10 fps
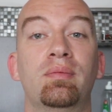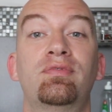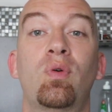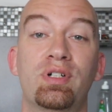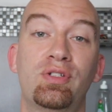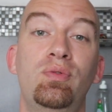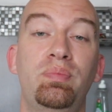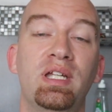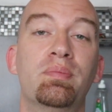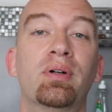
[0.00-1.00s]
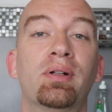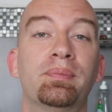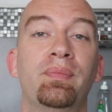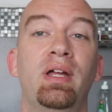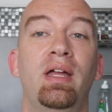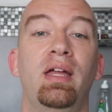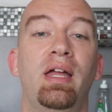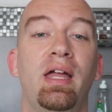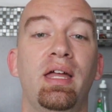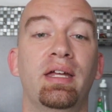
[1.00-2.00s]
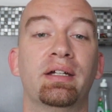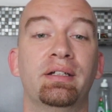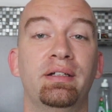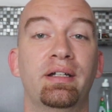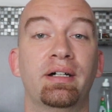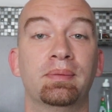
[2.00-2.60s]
for two people, and